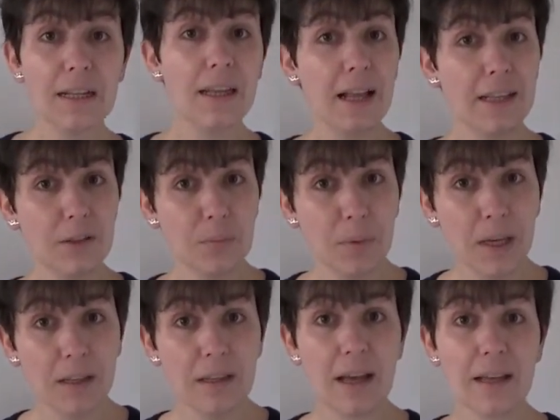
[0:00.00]
that
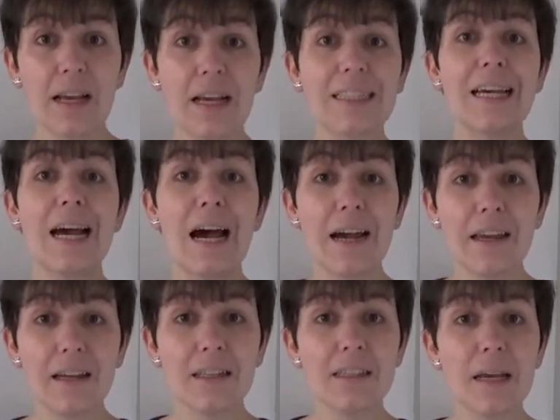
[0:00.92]
means that as higher
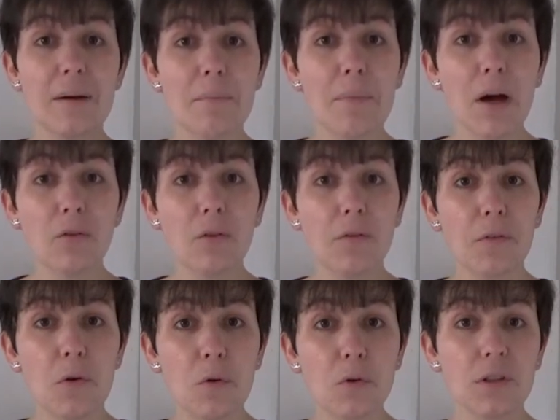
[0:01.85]
is the amount of
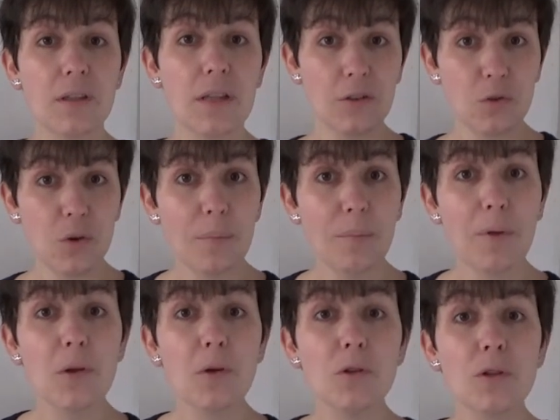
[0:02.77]
goods that you are
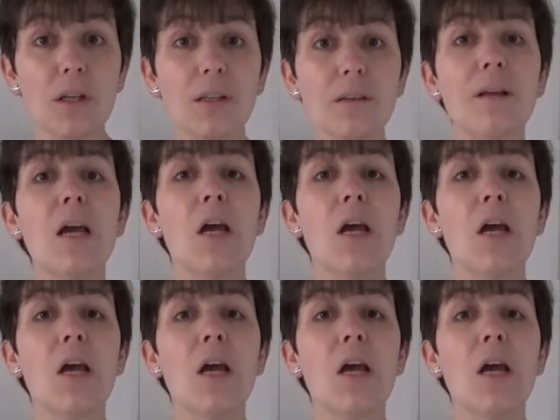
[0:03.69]
producing,